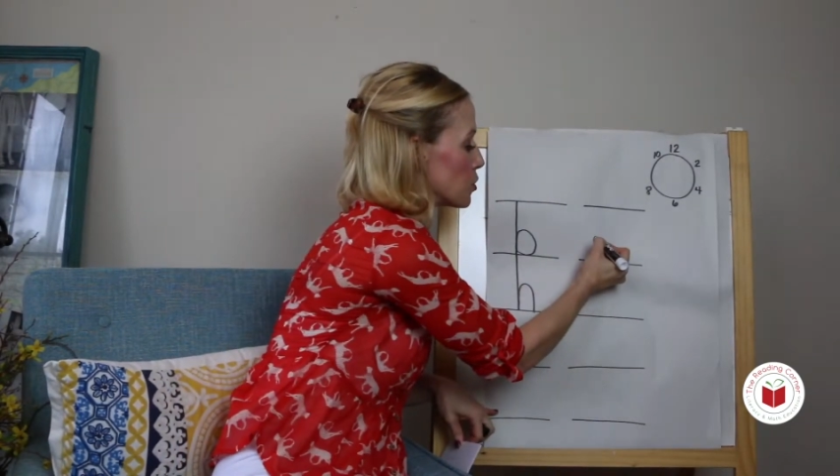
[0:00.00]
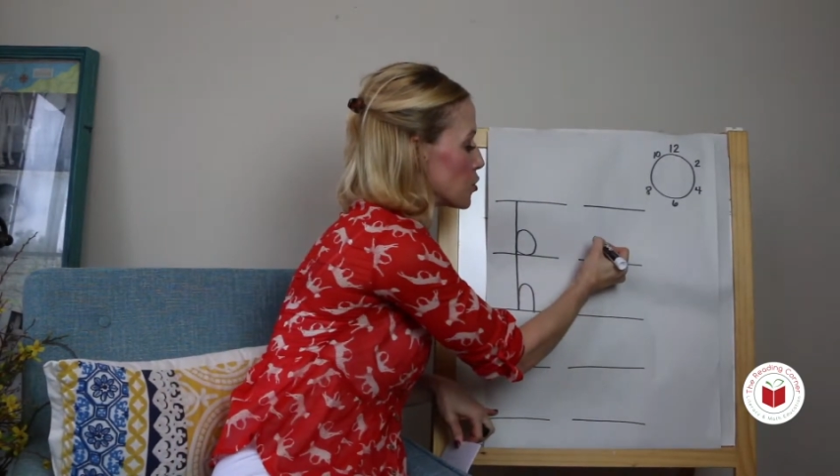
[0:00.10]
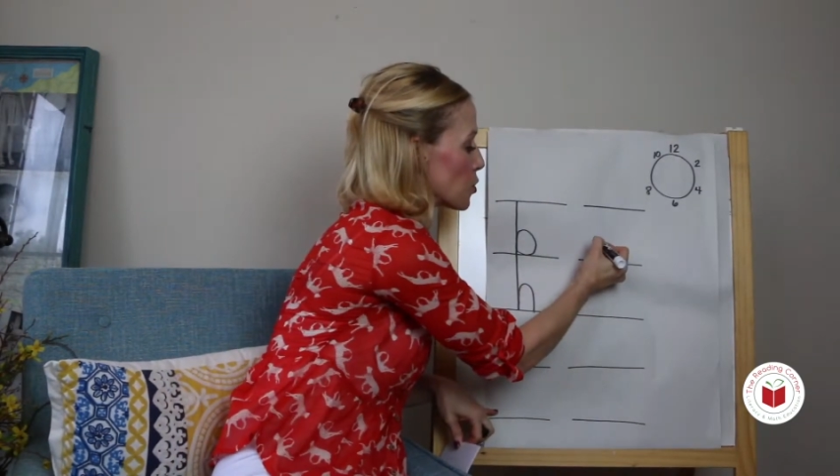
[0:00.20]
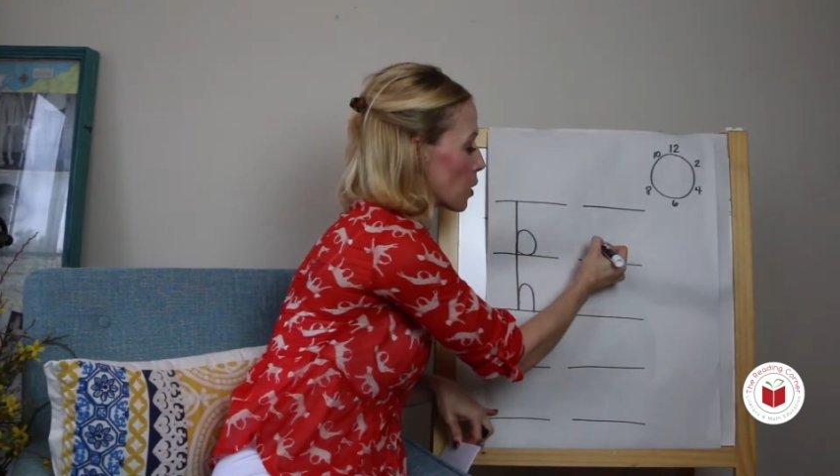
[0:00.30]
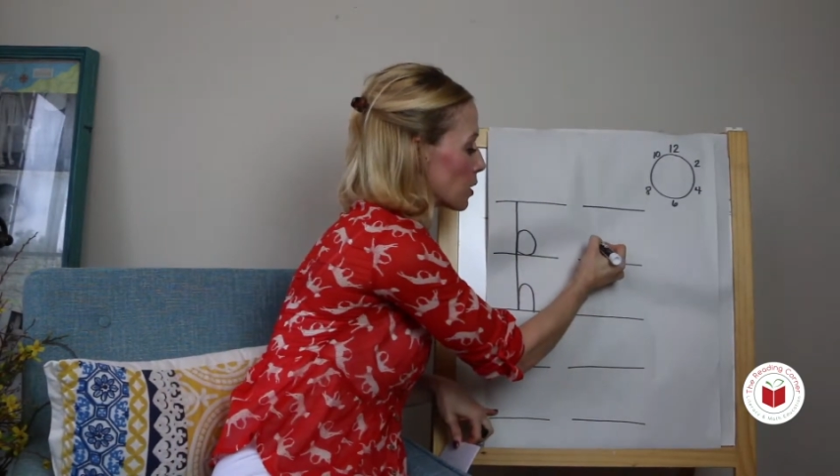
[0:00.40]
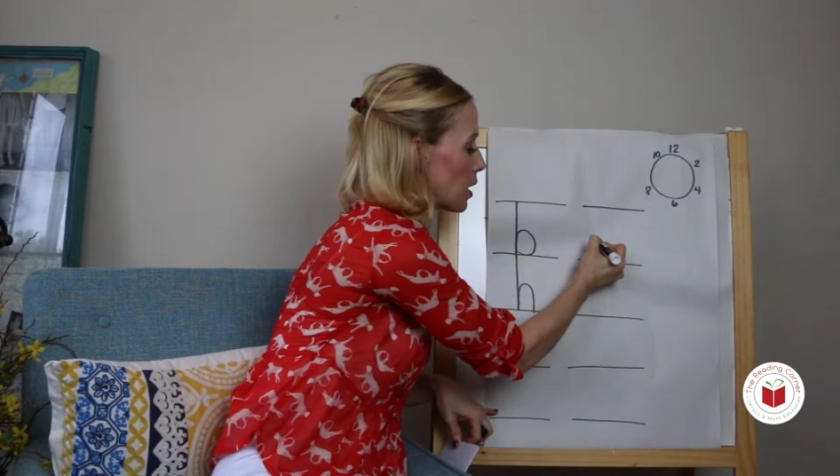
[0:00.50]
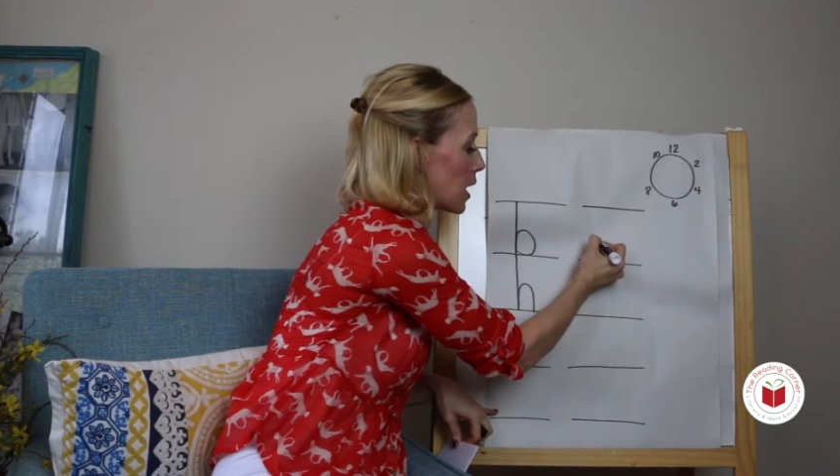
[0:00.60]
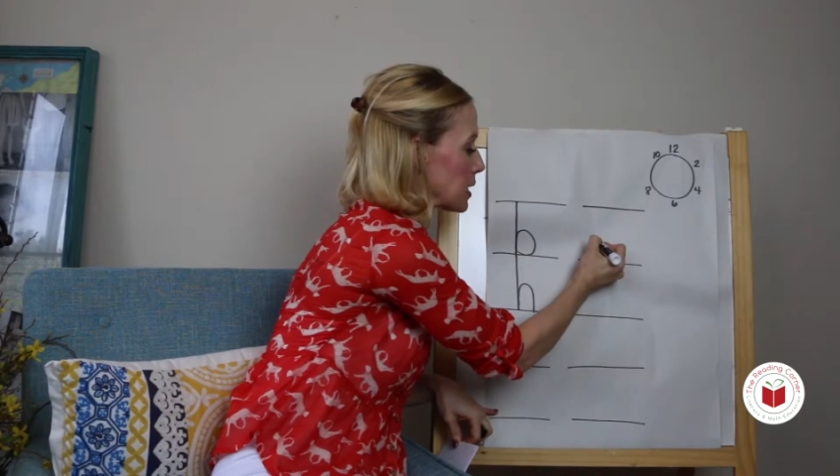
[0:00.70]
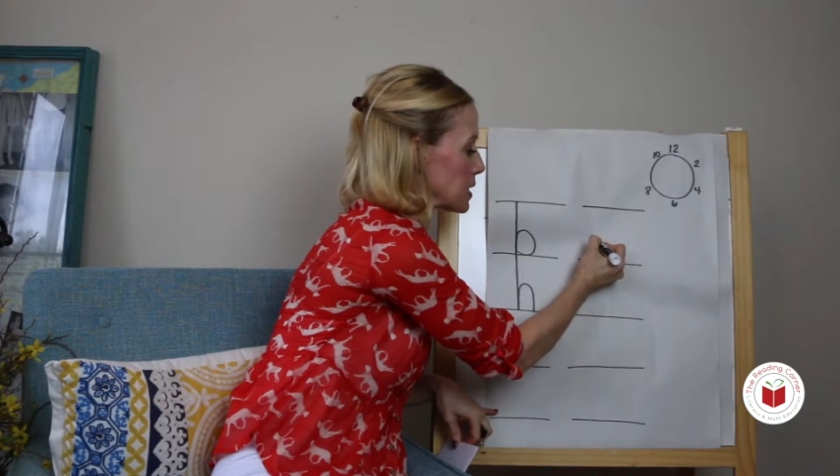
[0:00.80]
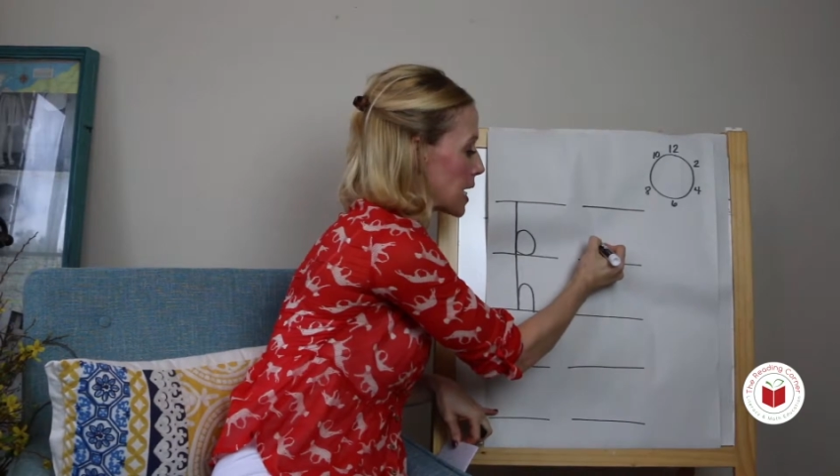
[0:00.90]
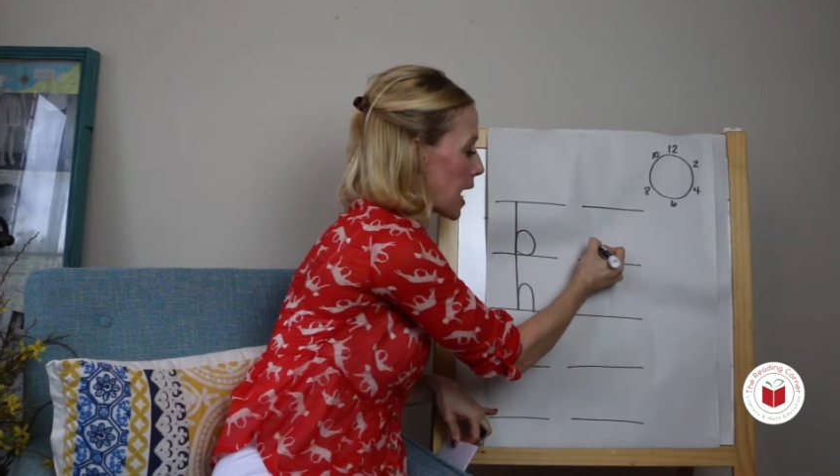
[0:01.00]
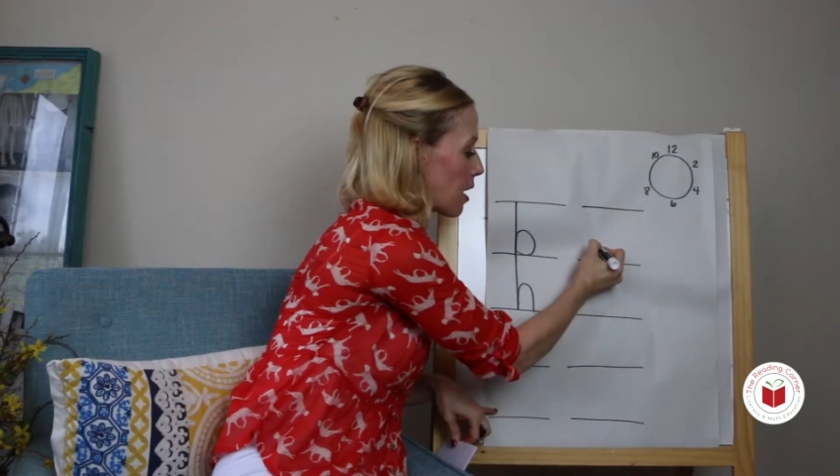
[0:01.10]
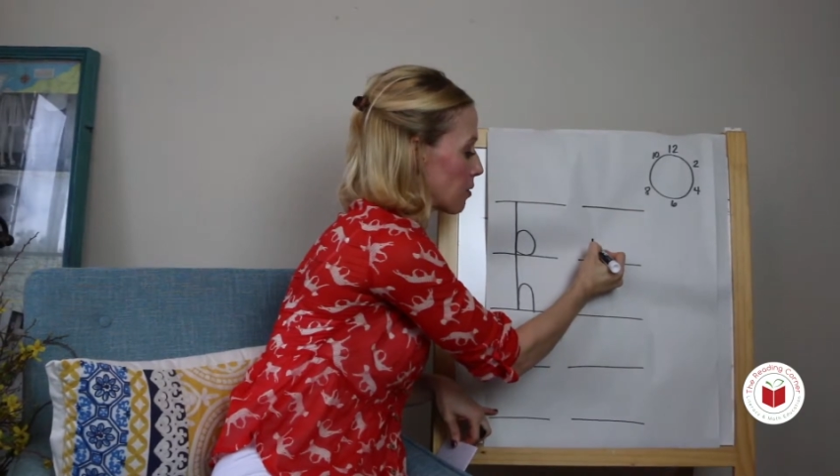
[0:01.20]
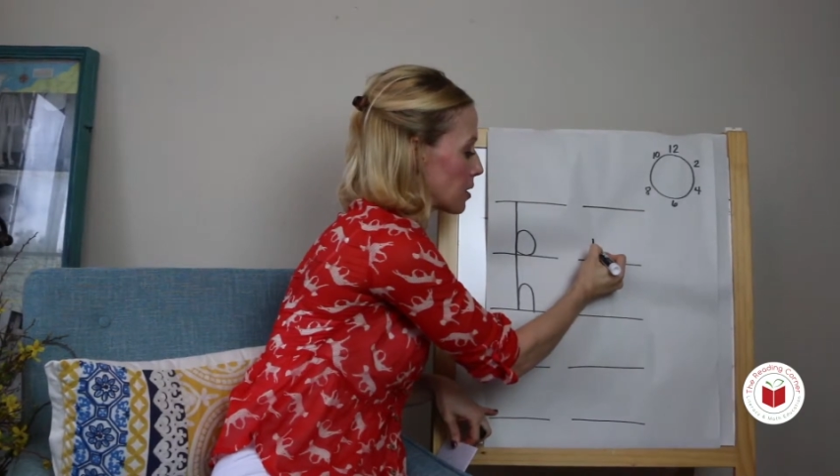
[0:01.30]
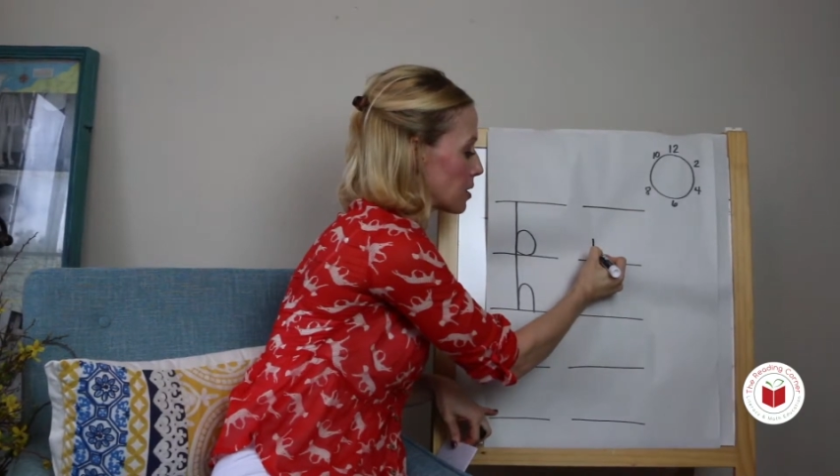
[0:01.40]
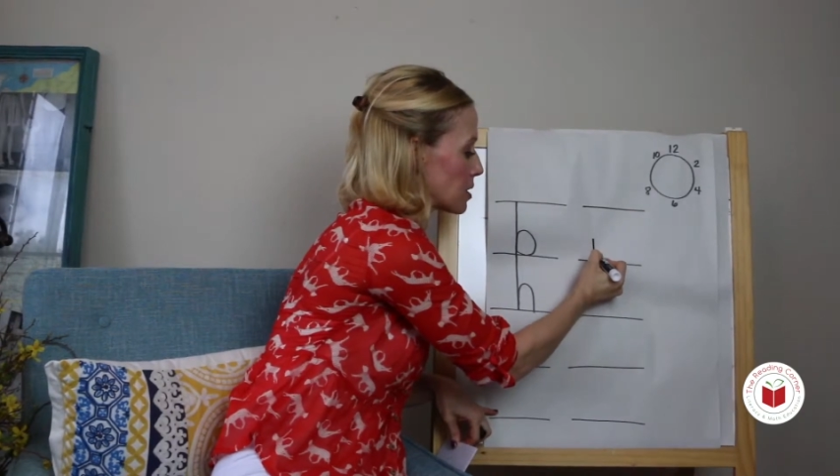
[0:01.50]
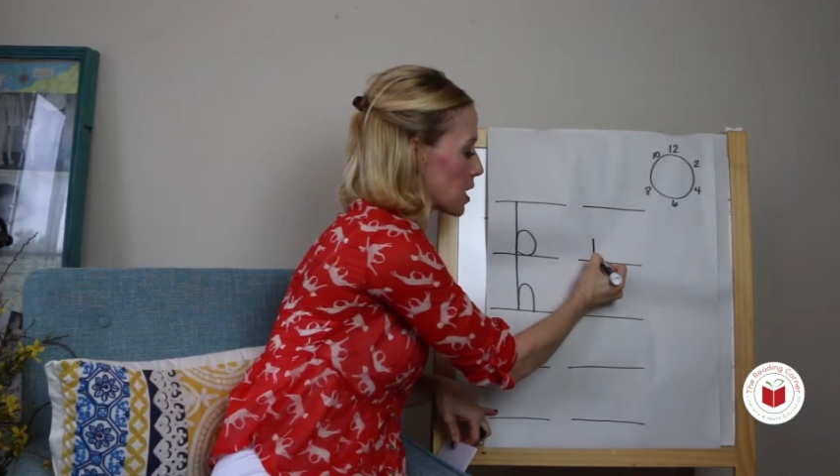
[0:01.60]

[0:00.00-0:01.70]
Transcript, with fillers: short line down,